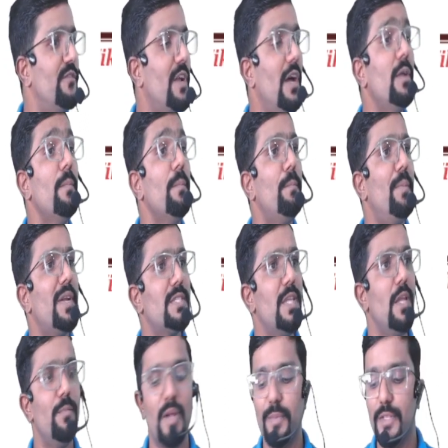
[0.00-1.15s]
For
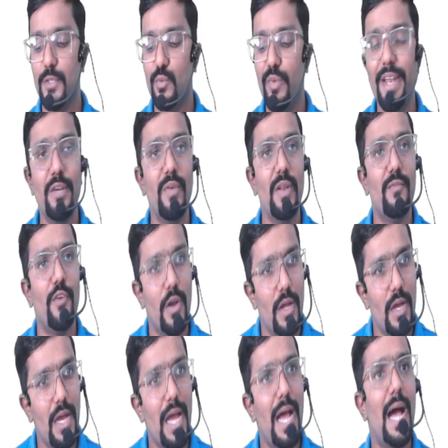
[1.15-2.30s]
personal purpose, where it will fall?
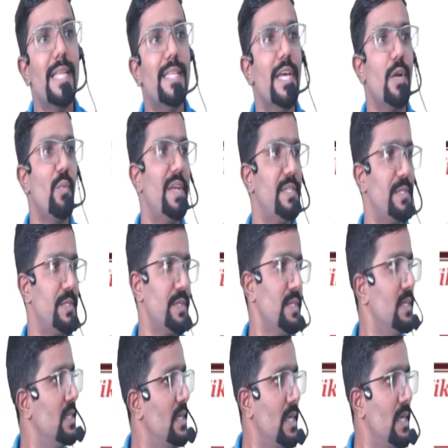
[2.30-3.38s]
Otherwise.